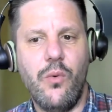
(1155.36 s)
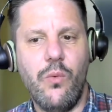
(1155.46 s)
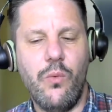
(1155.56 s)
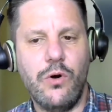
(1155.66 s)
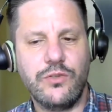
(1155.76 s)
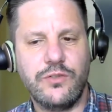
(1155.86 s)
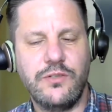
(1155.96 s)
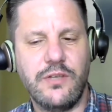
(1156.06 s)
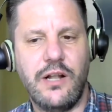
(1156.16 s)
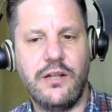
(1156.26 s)
Was
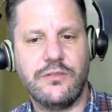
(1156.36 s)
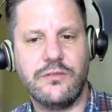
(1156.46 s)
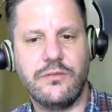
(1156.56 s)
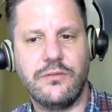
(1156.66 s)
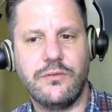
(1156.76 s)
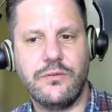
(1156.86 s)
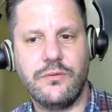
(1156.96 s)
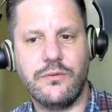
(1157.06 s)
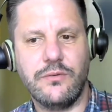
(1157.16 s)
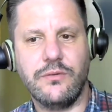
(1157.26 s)
this
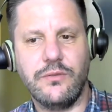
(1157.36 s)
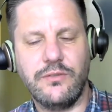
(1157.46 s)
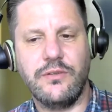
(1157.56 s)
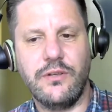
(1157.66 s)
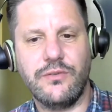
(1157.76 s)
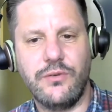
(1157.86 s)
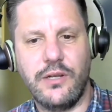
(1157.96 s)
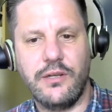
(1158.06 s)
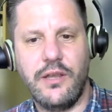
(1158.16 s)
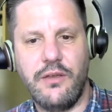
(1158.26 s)
also
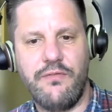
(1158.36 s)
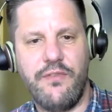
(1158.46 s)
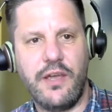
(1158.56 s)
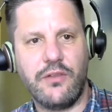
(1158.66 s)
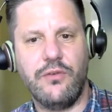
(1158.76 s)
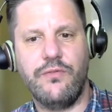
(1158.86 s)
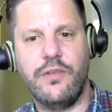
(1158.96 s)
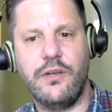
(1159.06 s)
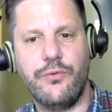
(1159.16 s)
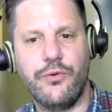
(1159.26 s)
an effect of
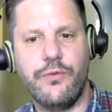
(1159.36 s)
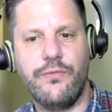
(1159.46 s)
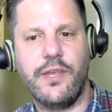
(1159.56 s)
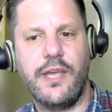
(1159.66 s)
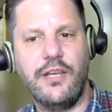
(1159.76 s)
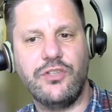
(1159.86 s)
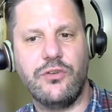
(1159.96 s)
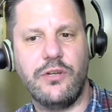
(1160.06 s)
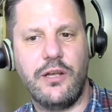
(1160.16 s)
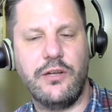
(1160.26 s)
the
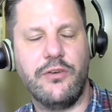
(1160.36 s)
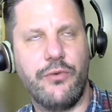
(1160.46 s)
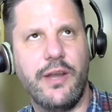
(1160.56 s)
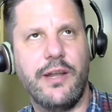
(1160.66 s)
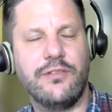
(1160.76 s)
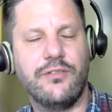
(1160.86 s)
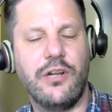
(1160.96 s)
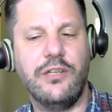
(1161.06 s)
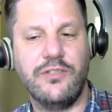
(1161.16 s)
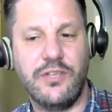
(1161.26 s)
reunification and
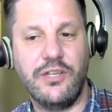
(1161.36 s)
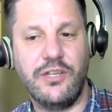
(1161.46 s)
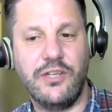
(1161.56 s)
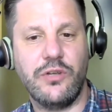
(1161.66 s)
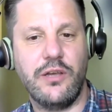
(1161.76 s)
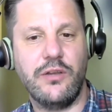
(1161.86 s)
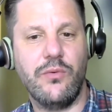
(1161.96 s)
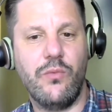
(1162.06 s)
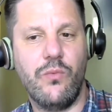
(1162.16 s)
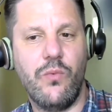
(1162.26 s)
renationalization, and
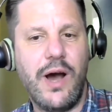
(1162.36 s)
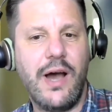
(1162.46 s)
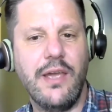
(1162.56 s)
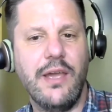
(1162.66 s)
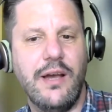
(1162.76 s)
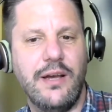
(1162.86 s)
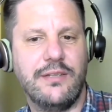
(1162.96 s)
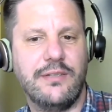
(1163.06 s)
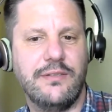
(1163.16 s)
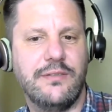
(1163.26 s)
why
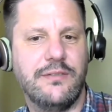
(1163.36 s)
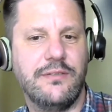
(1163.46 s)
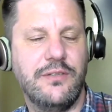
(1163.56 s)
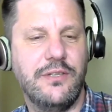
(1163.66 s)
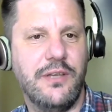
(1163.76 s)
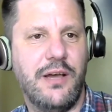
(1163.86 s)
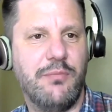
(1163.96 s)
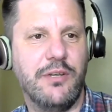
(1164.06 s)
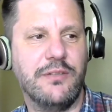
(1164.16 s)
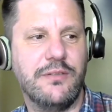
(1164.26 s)
has this
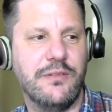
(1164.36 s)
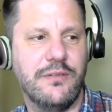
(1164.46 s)
happened?